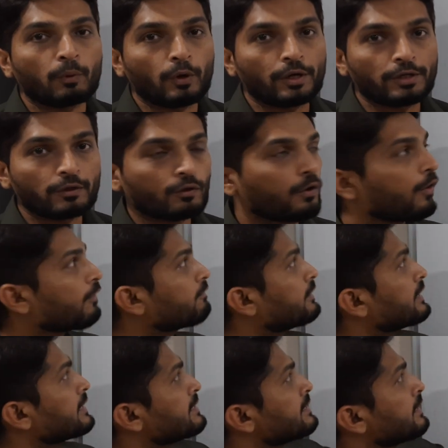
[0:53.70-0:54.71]
point
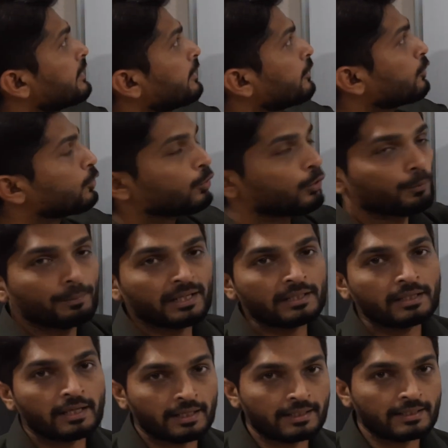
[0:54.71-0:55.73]
of this
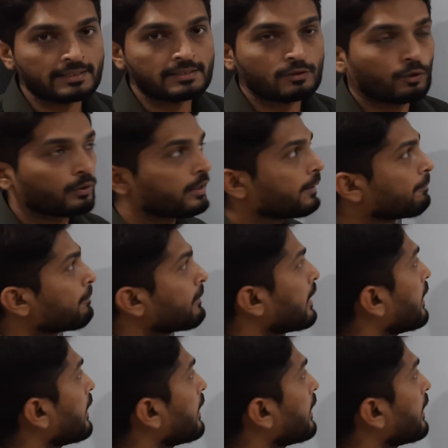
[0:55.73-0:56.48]
domain x. Okay,